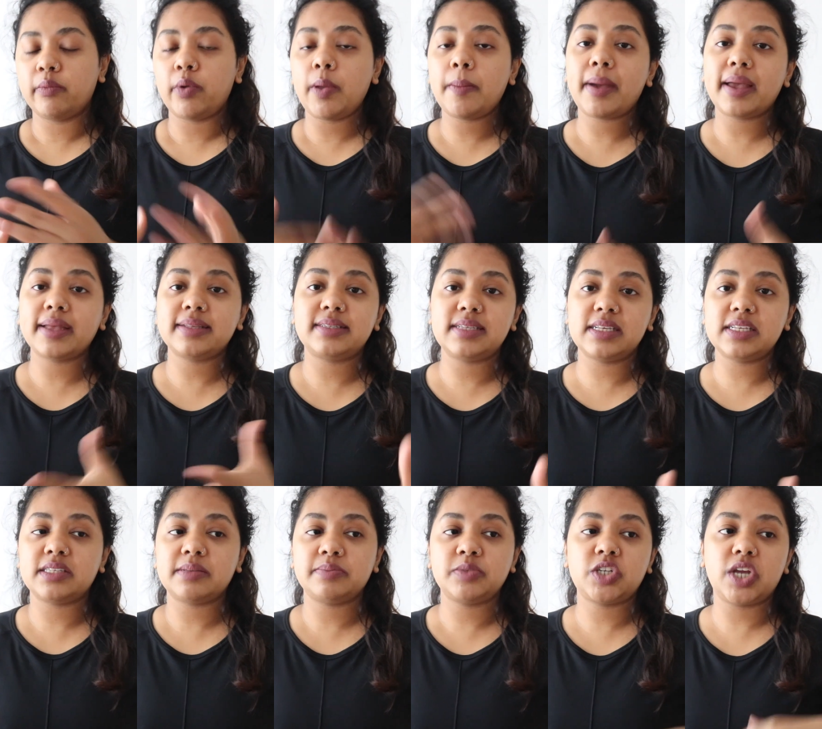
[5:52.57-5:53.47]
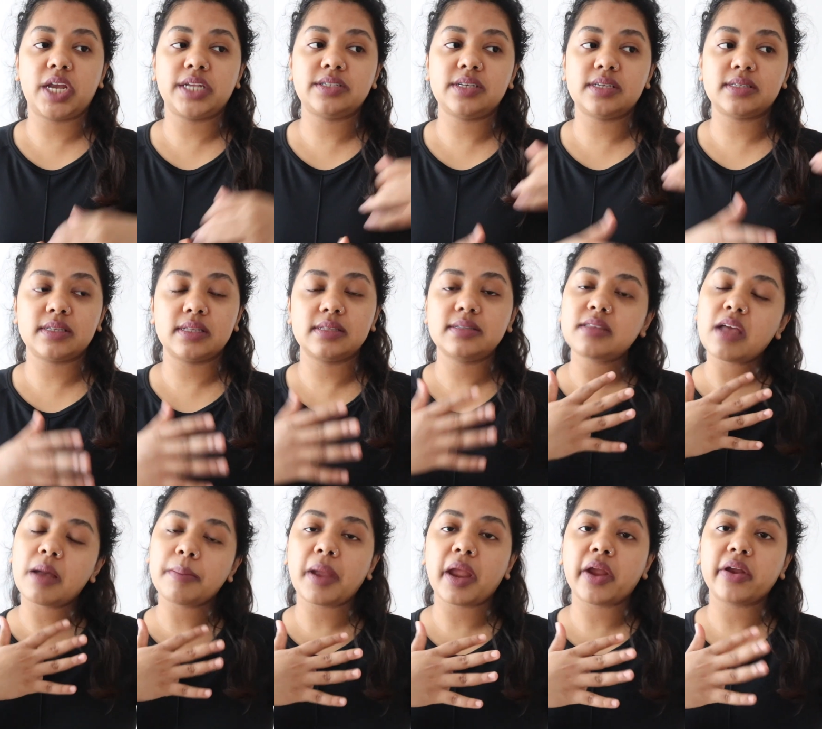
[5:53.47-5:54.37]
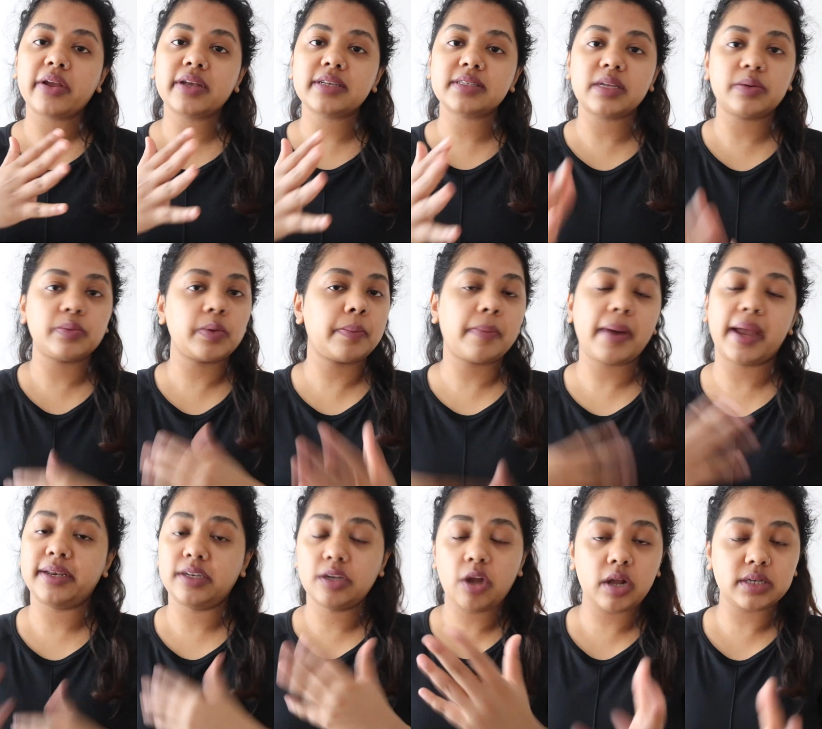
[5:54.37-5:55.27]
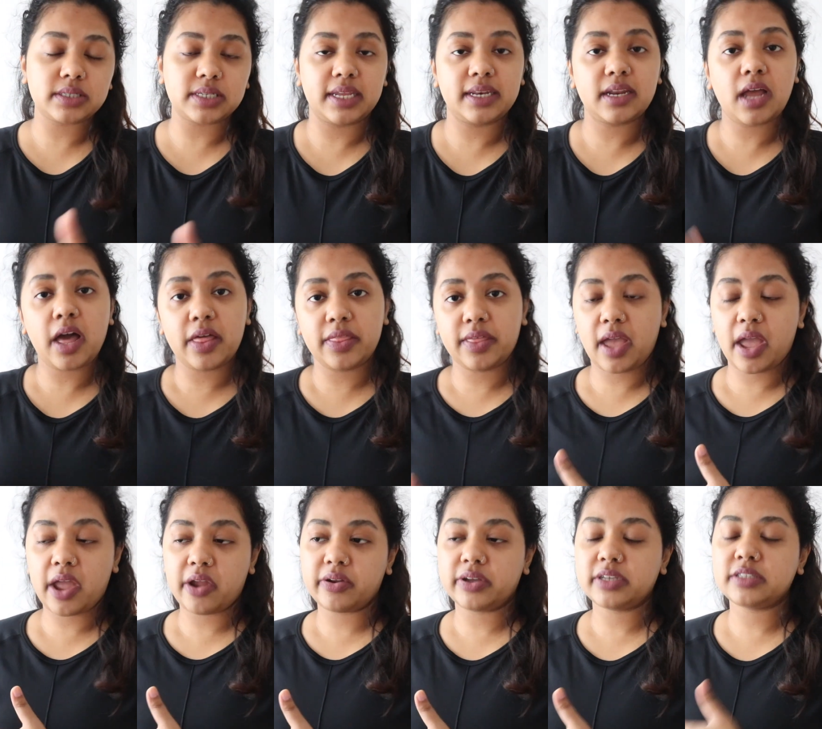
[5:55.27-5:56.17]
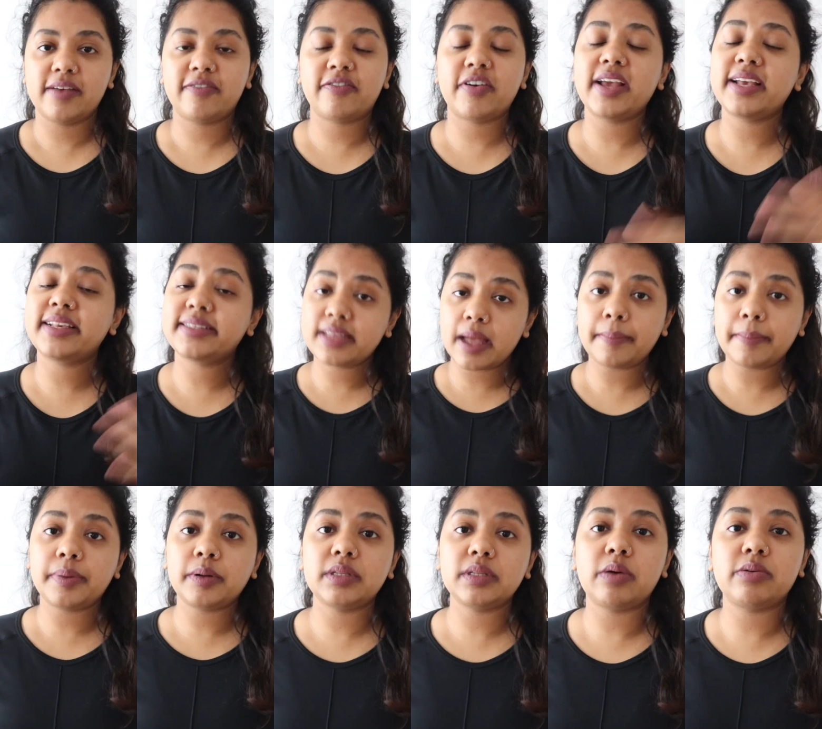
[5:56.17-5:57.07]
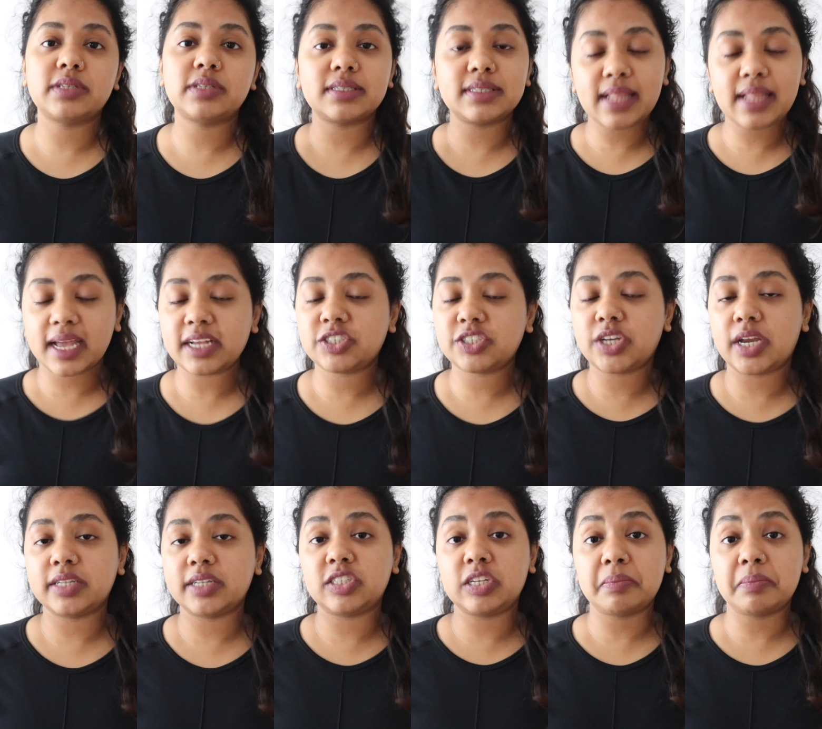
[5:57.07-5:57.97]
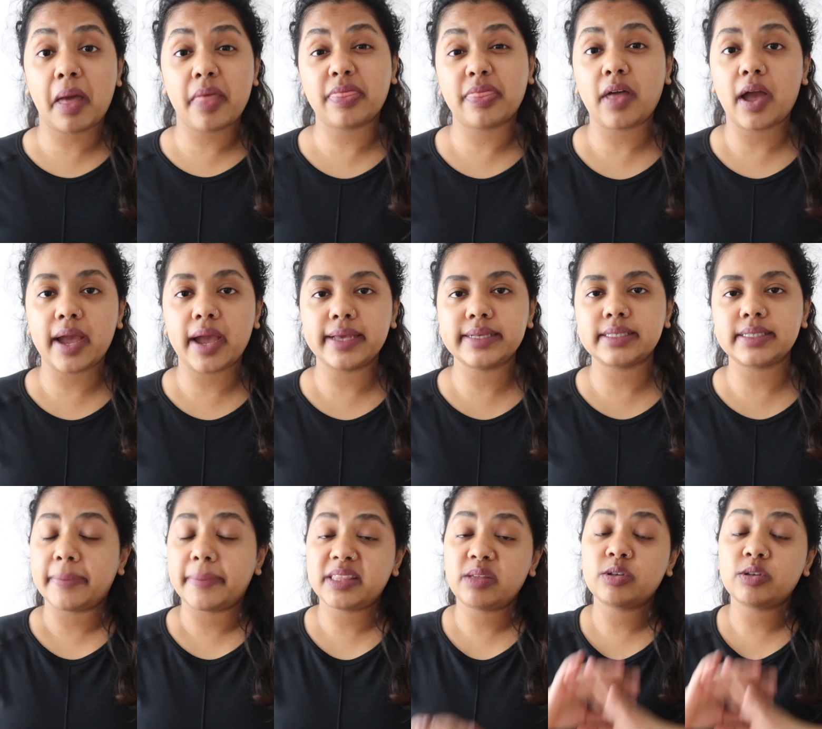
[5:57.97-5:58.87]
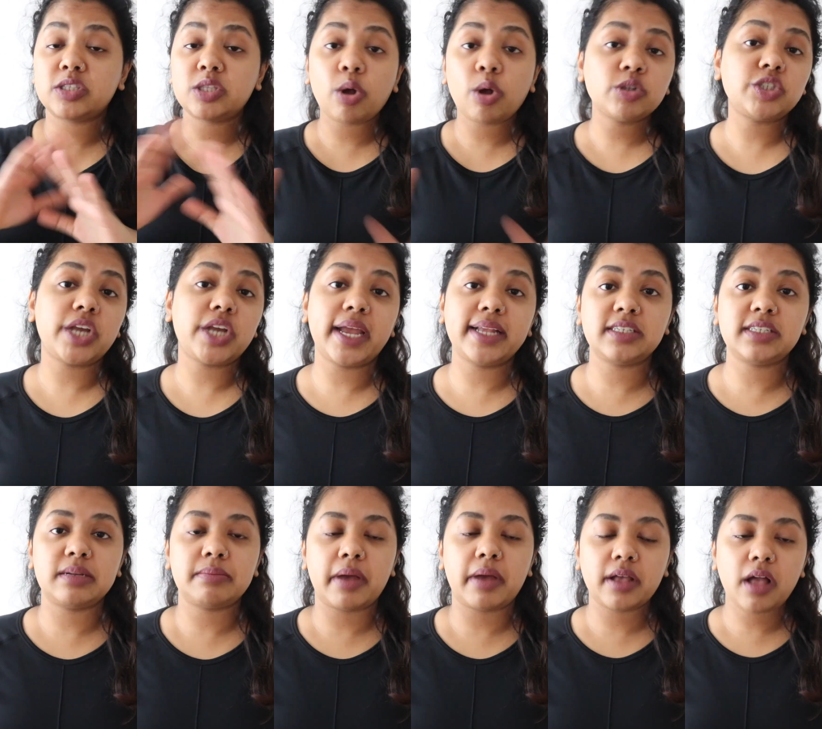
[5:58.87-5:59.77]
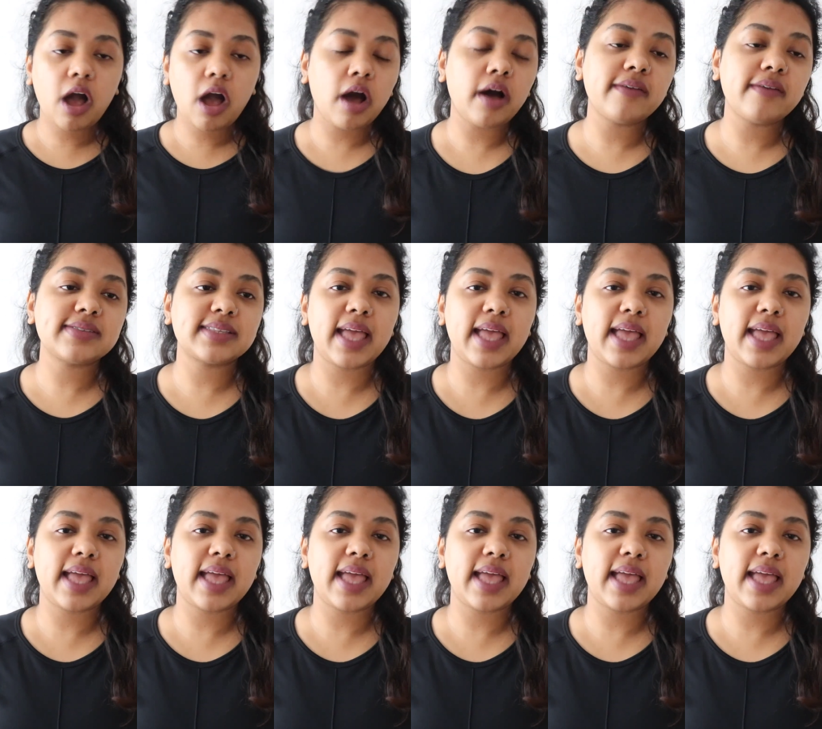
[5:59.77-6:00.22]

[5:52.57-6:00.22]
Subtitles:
We might see some changes in some areas and we might not in other areas. For example, there was a slight change in my thighs, but there was no change in my calves,